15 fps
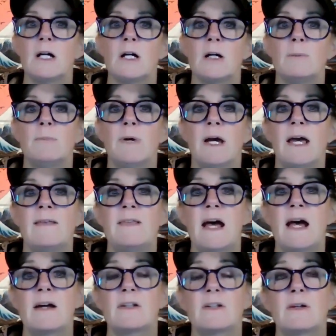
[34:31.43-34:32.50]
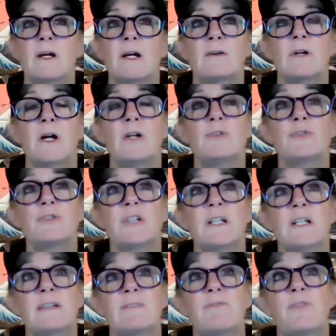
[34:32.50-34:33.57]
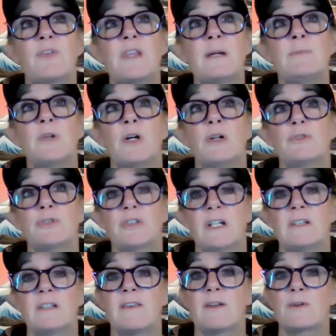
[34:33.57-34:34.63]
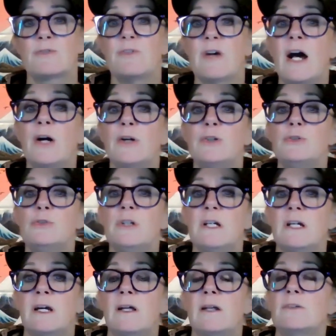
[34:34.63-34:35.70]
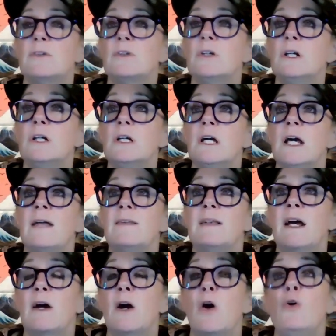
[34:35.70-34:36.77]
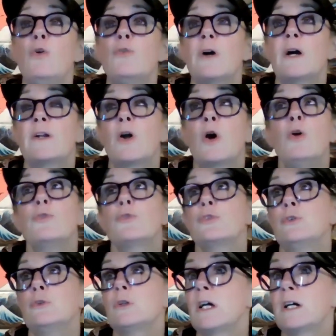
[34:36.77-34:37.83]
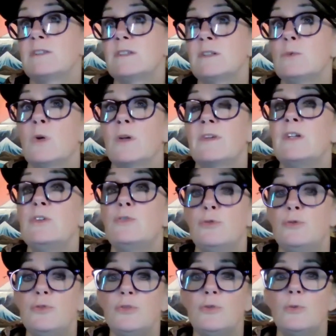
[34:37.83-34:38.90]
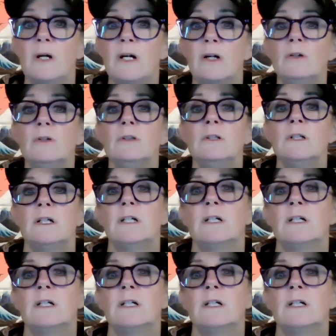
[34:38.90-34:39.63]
And that understand for them to understand that they're valued and that overutilizing what they do well,